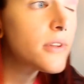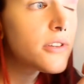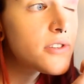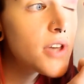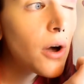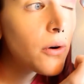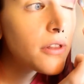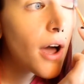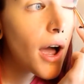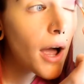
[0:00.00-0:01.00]

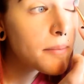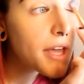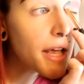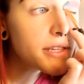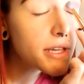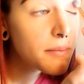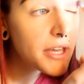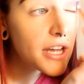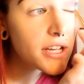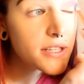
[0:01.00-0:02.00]
So I'm guessing
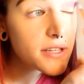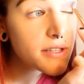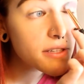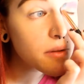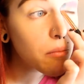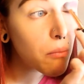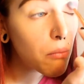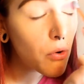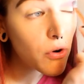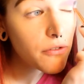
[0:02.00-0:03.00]
because this is a
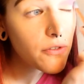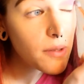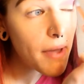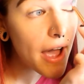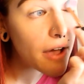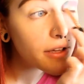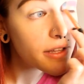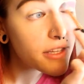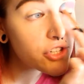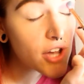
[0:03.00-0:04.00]
Morphe
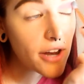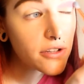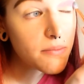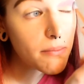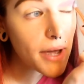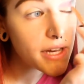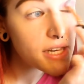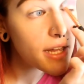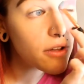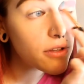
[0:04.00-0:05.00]
palette, these shadows might
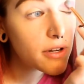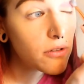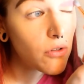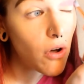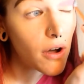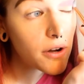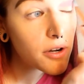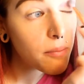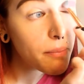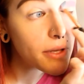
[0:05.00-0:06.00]
take a little longer
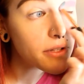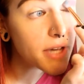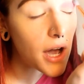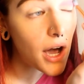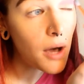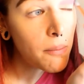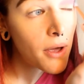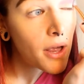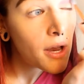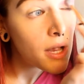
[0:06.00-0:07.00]
to build up,
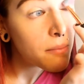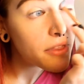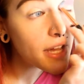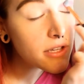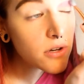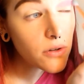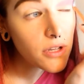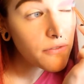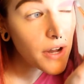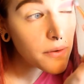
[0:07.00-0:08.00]
but that's
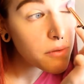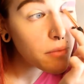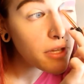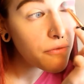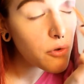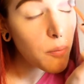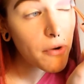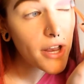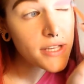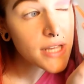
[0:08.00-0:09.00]
totally fine with me. For the
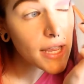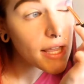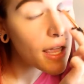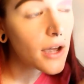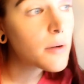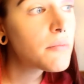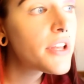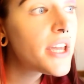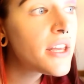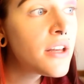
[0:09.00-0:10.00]
price, I can't
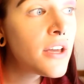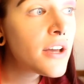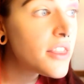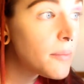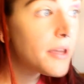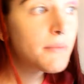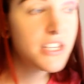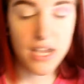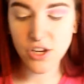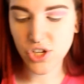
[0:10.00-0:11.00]
complain. The
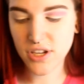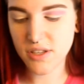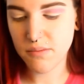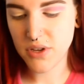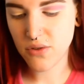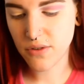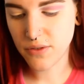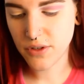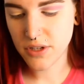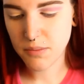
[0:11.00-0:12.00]
pigmentation is
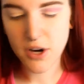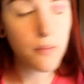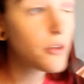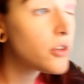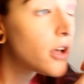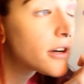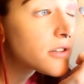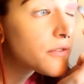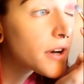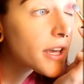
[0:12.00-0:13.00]
beautiful. This purple
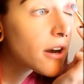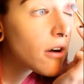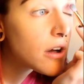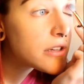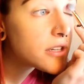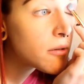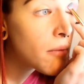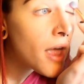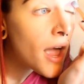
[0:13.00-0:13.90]
looks freaking awesome.